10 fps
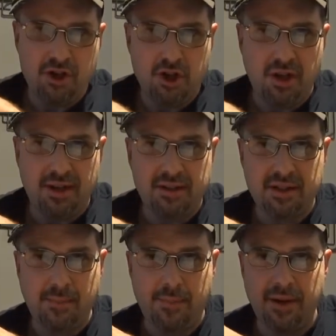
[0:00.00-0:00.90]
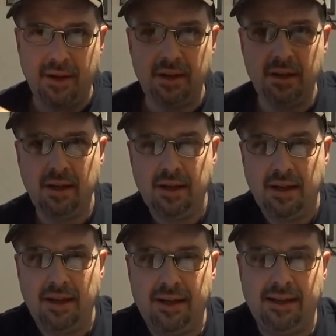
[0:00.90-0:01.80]
shot type thing.
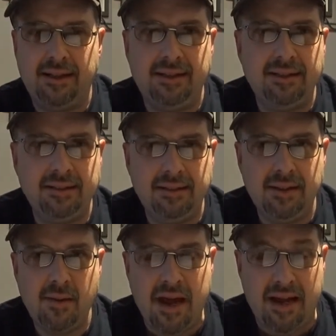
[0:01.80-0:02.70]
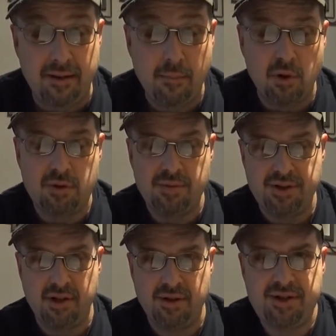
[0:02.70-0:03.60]
It had the most
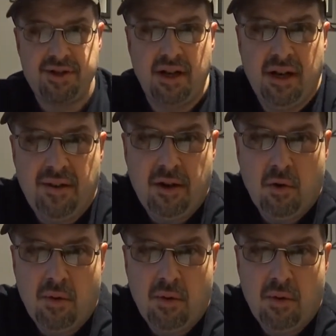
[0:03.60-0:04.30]
results. You know,